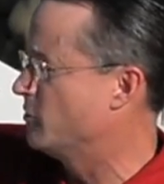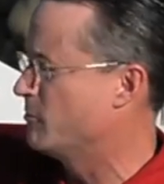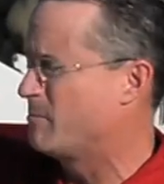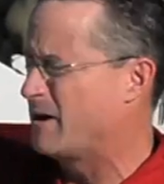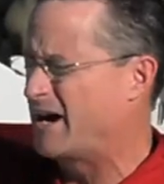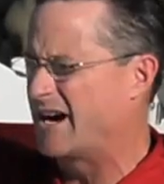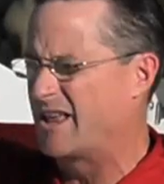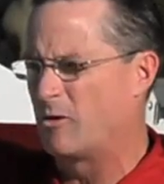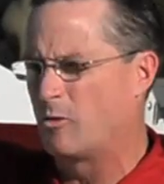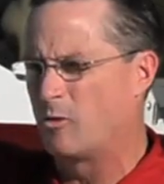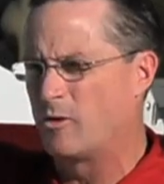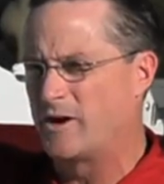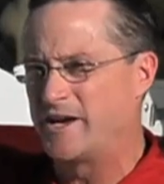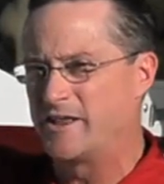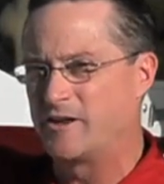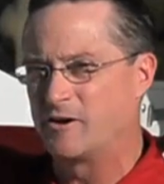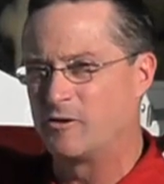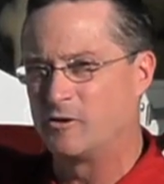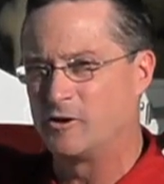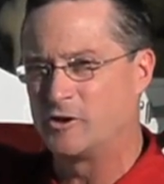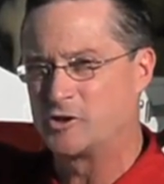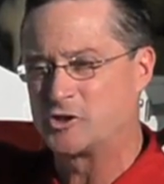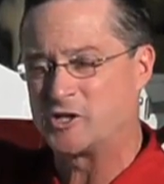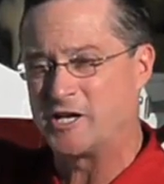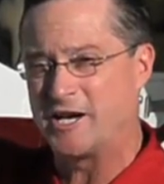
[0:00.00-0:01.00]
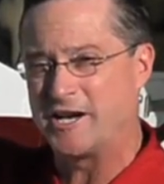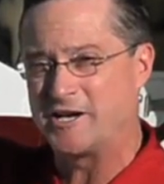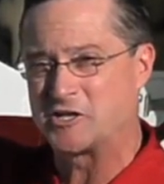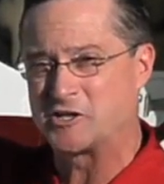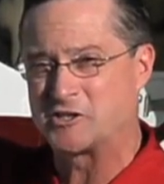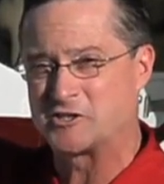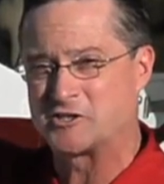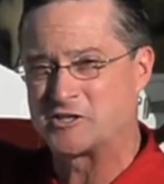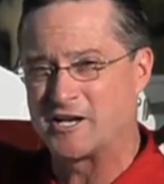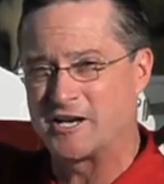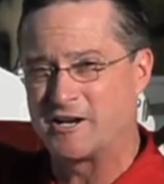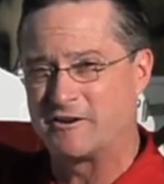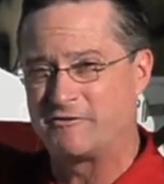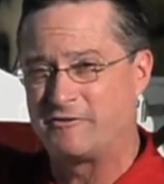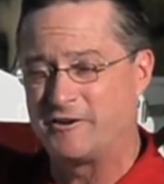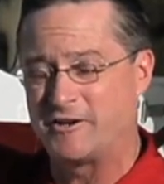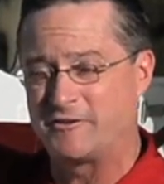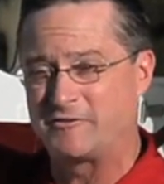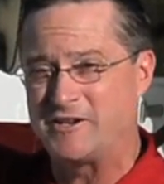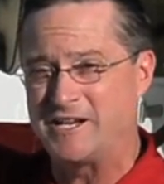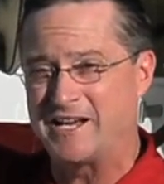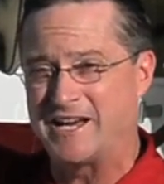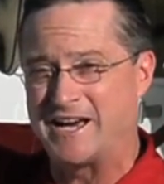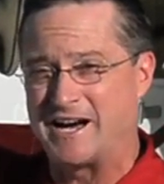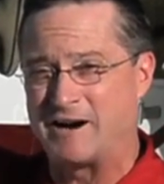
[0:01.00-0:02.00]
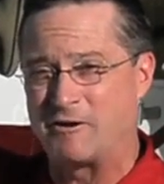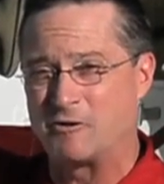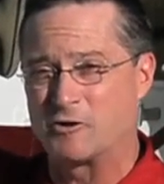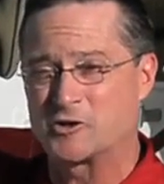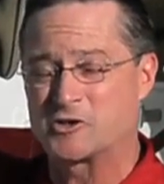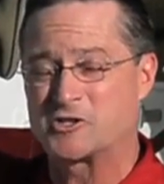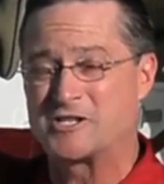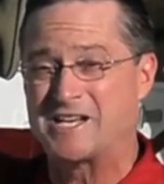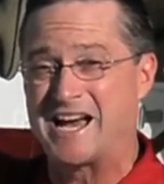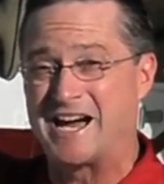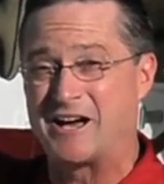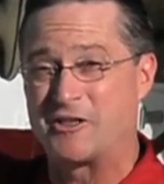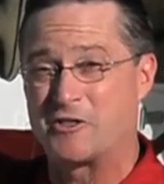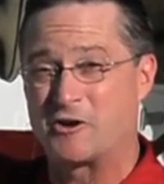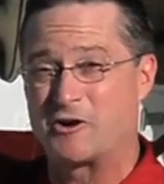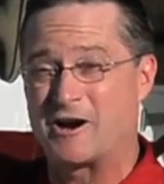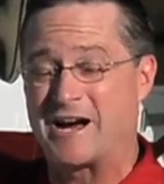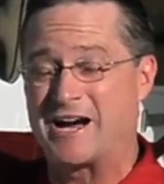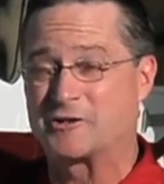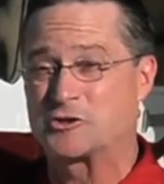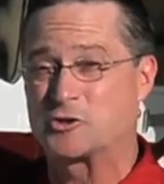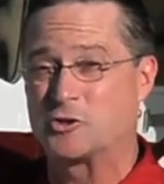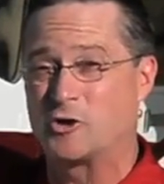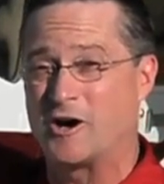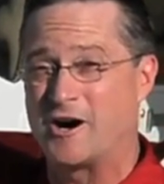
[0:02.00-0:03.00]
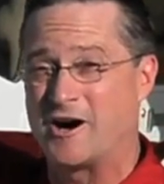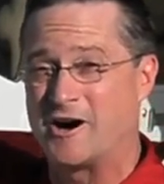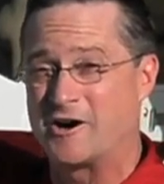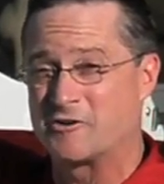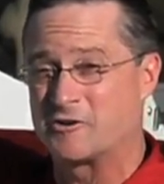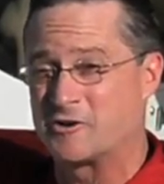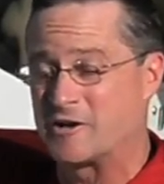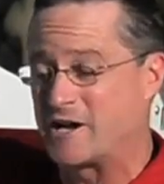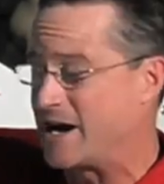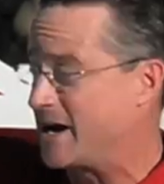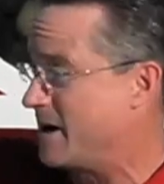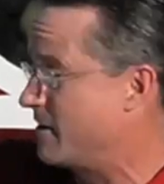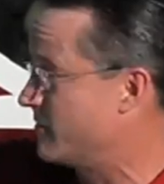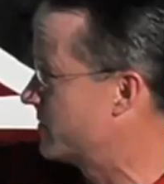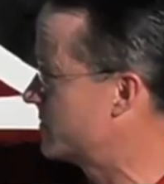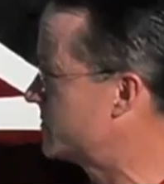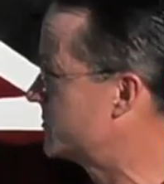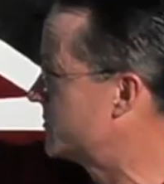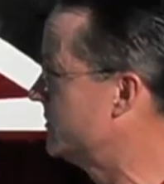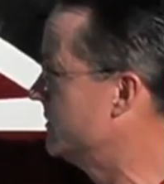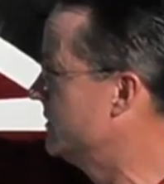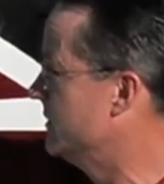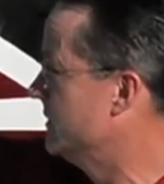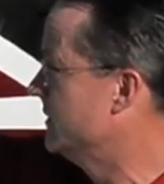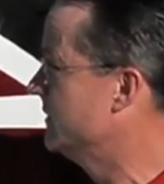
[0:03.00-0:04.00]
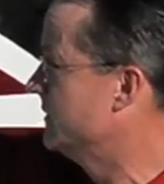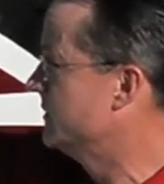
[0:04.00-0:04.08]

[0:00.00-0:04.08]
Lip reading: and by the way, the oil change, instead of 50 hours, now they're out to 100 hours.